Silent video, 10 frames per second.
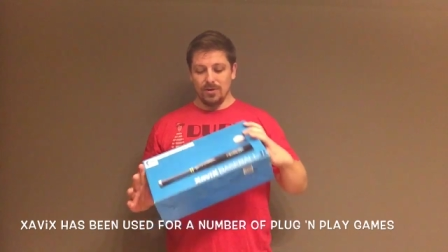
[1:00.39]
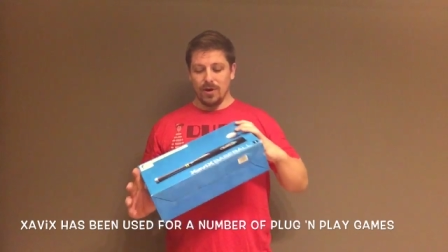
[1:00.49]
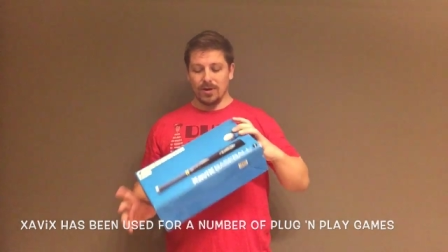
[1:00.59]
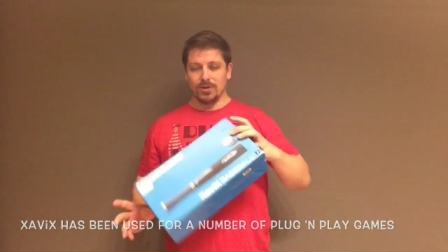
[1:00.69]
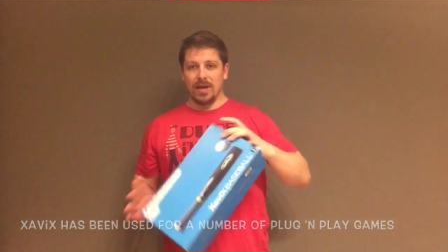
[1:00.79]

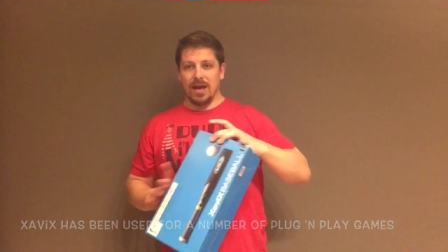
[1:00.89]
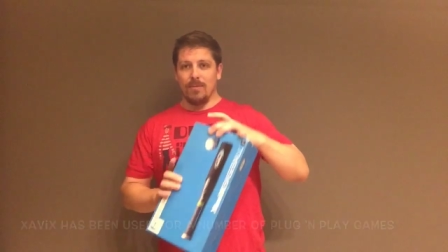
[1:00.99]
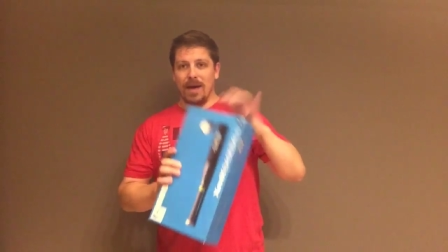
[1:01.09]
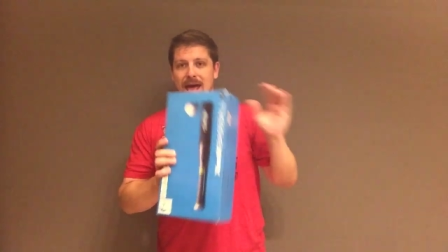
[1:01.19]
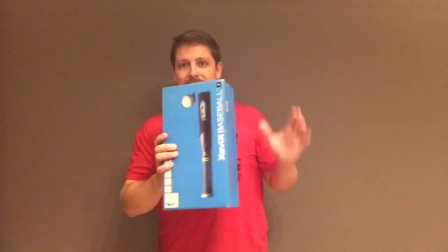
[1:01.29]
you actually had
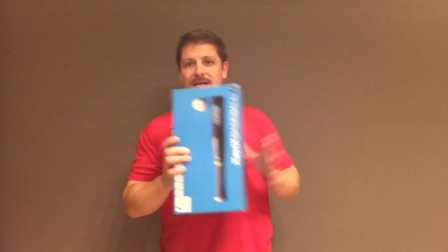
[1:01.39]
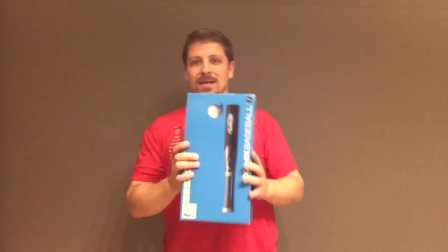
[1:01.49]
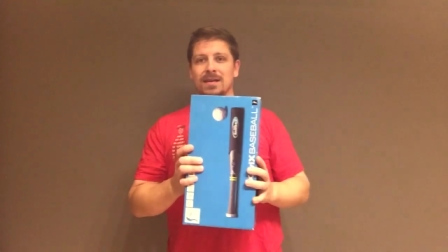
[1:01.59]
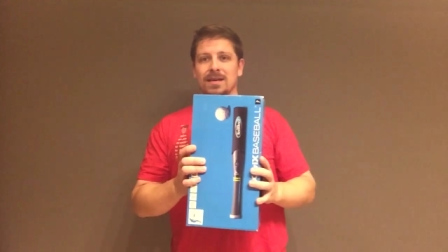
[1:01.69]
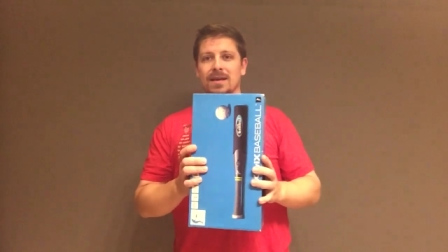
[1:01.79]
a bat
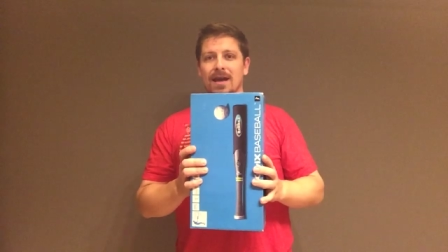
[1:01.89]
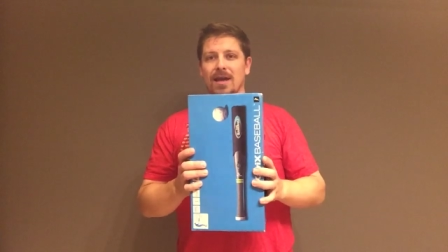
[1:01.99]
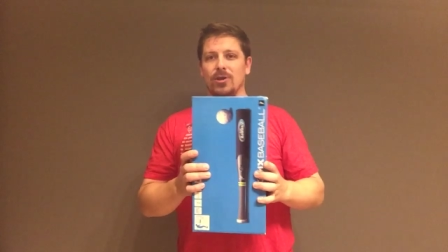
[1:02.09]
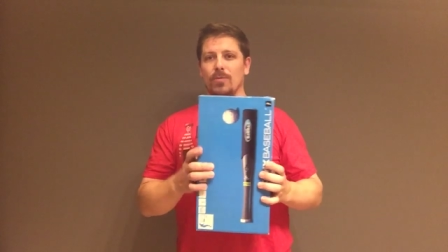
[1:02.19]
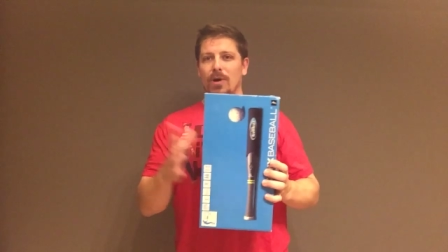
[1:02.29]

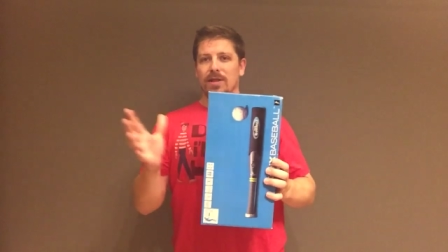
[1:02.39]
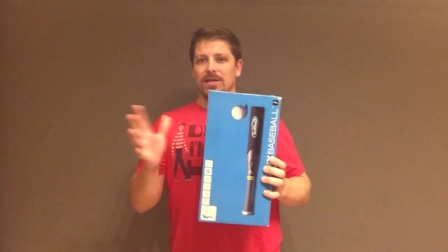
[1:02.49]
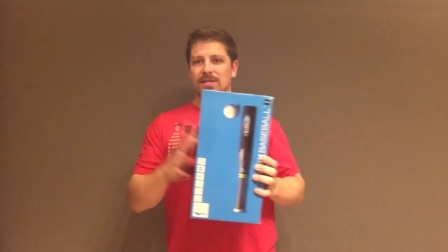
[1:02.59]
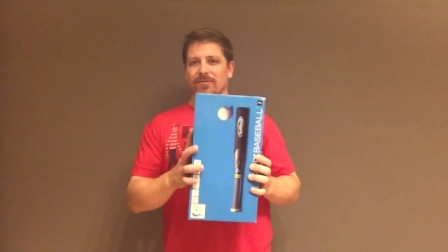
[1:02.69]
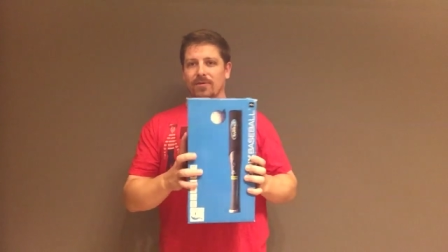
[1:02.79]
and you bought
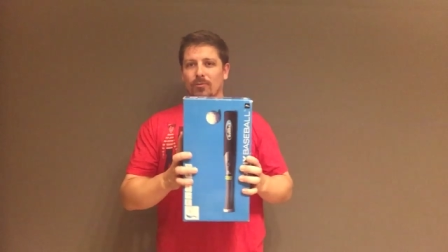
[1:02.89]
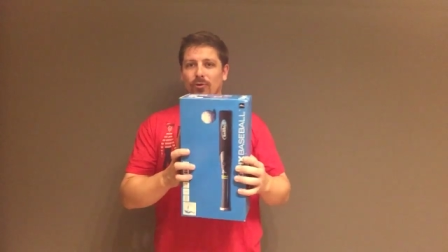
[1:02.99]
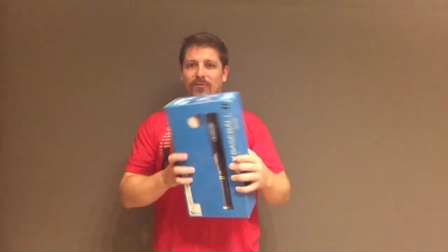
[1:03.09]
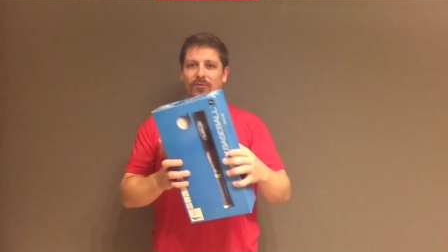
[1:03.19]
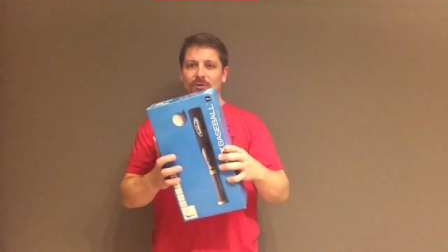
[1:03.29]
these different
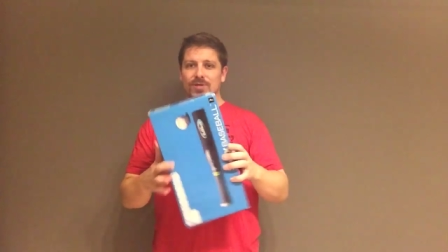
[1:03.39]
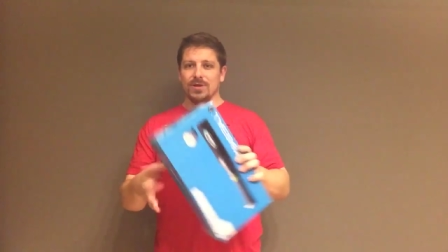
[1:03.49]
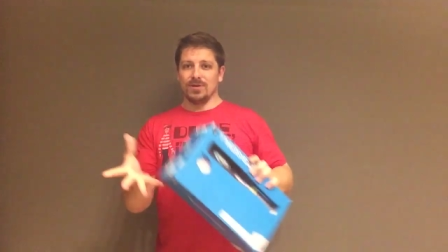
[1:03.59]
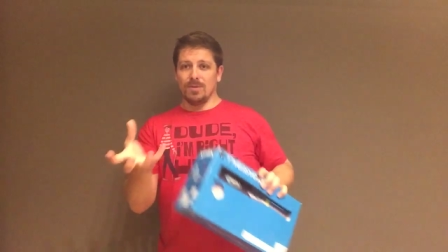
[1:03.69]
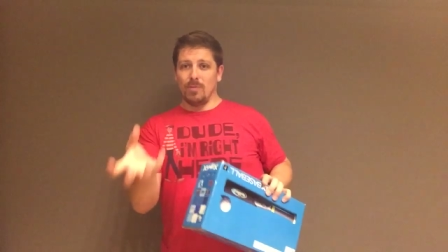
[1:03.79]
peripherals and there's a